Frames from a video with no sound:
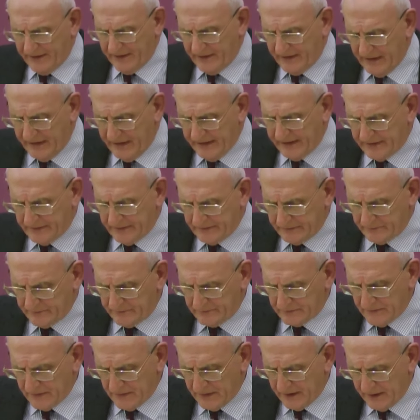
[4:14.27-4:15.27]
day.
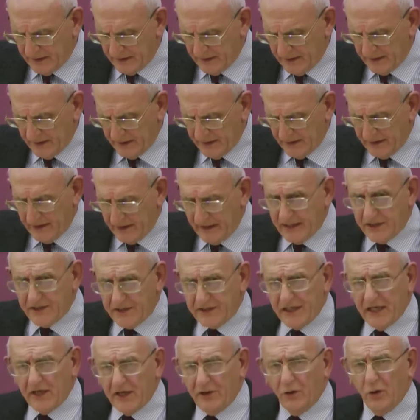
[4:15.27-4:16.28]
He
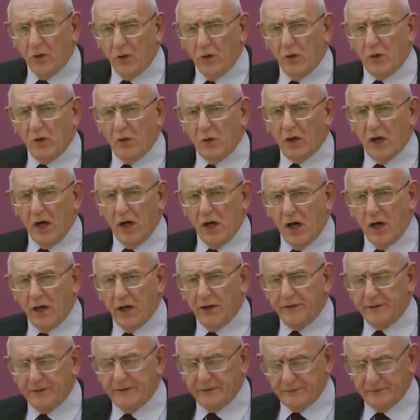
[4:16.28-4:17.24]
said, Oh God,